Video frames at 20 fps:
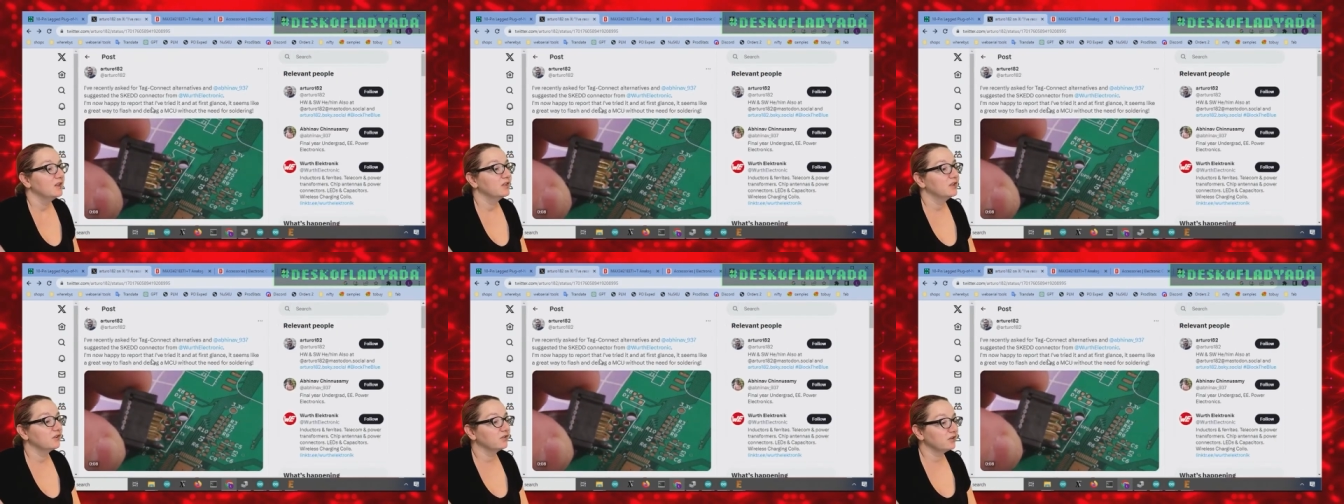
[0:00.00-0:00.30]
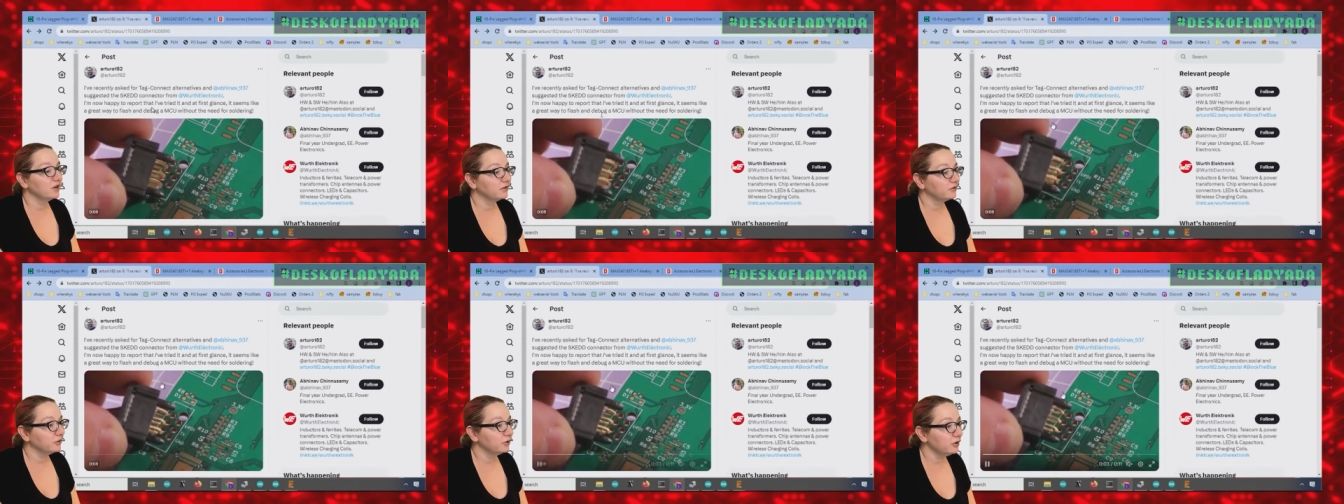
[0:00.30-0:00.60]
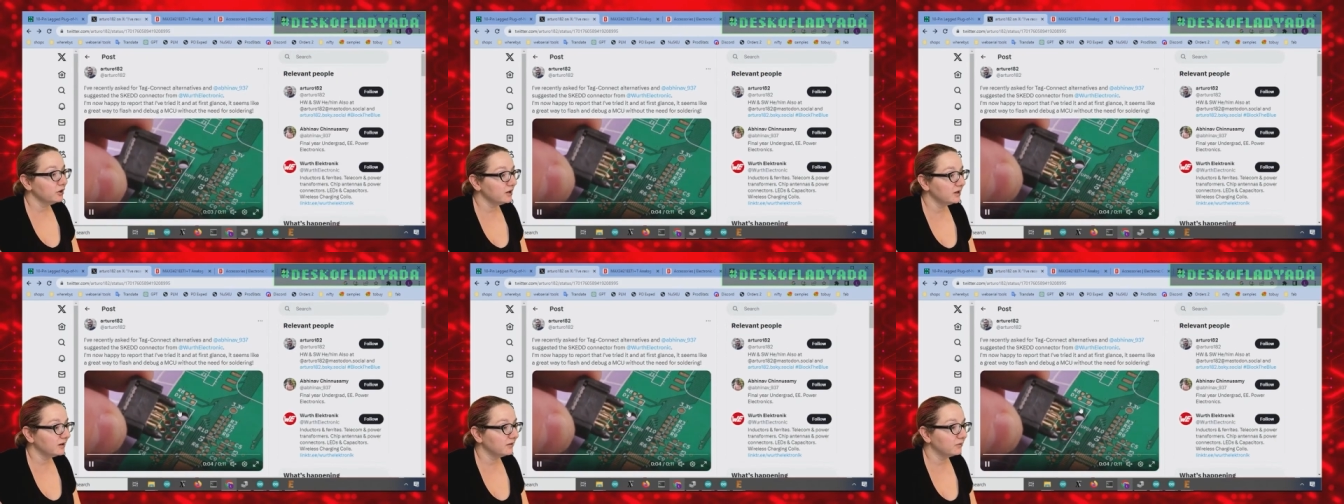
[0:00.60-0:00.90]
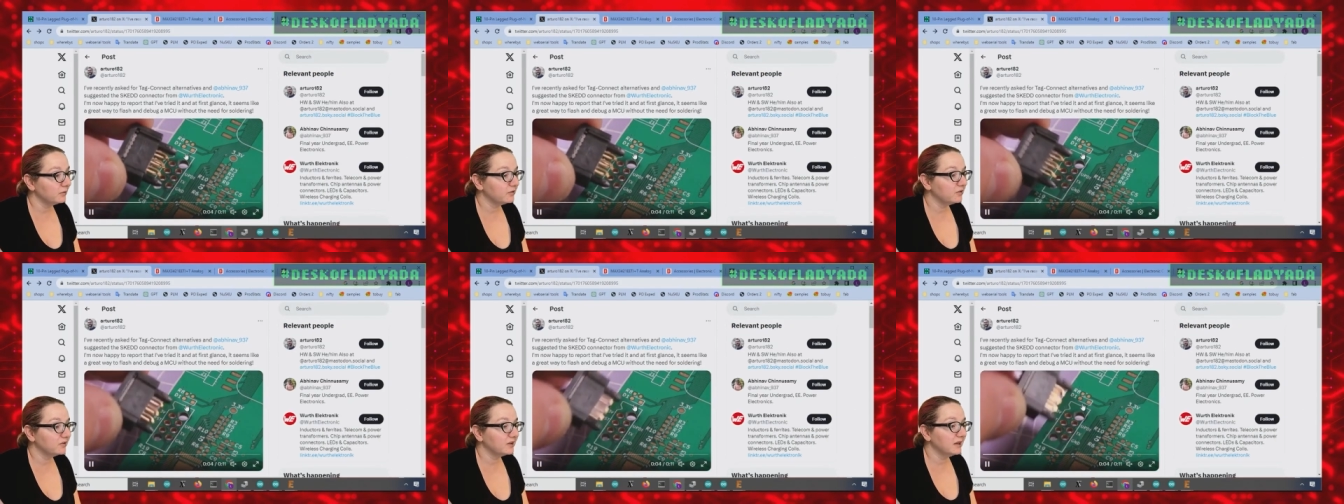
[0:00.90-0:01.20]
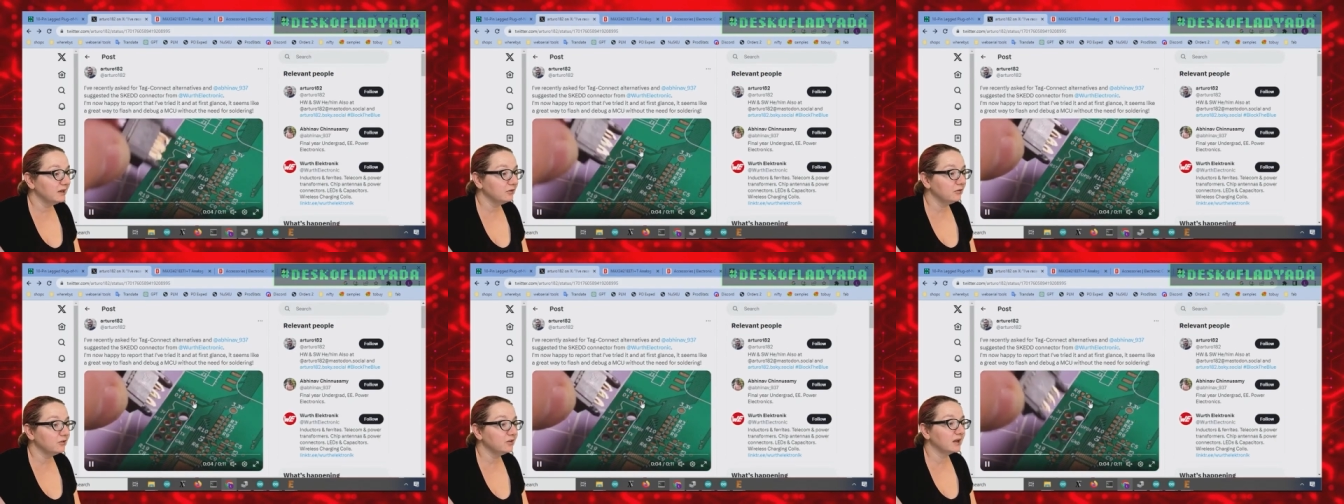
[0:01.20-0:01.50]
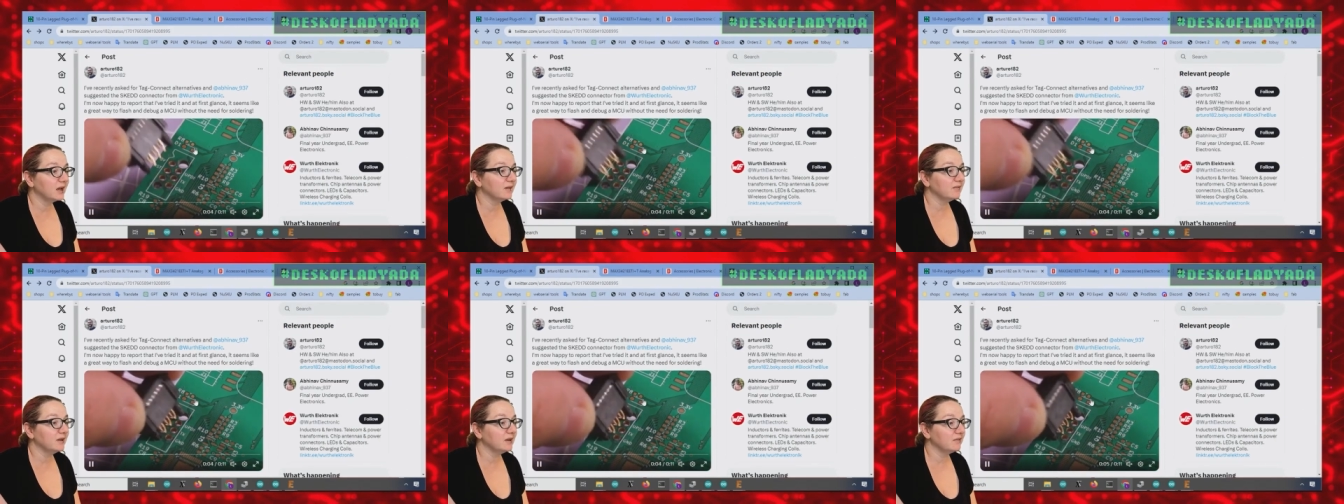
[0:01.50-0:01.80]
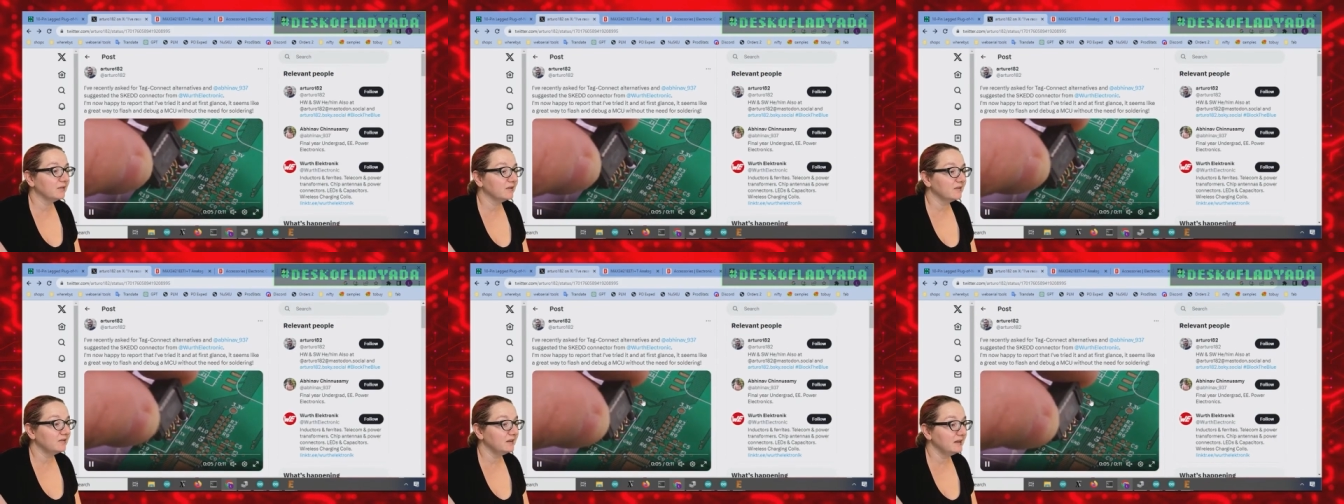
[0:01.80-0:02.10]
There's an alternative, which is interesting. I've
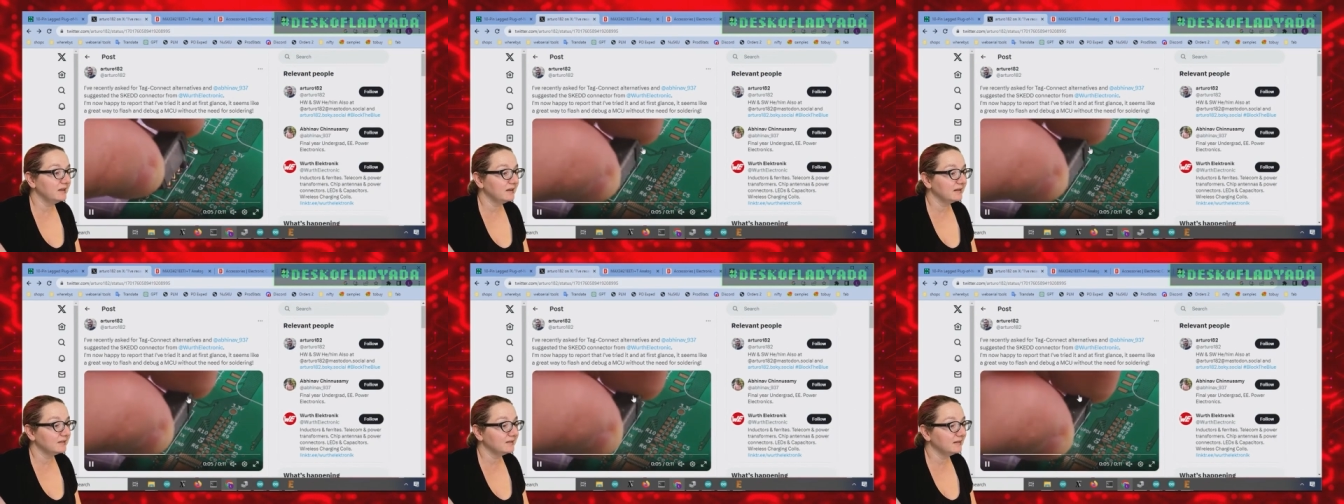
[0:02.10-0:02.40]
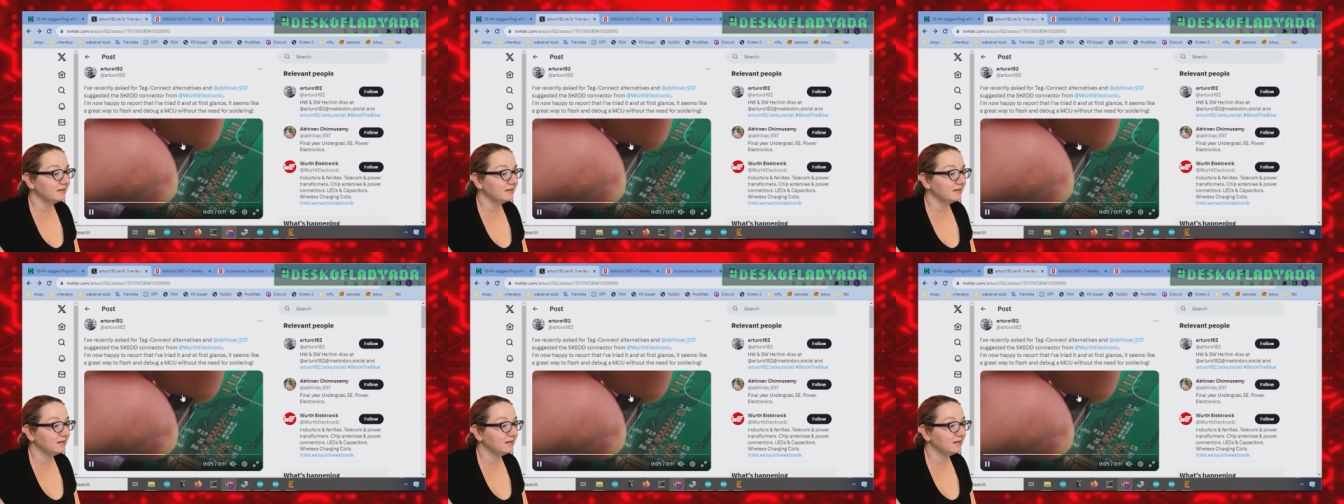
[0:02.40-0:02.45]
never seen this.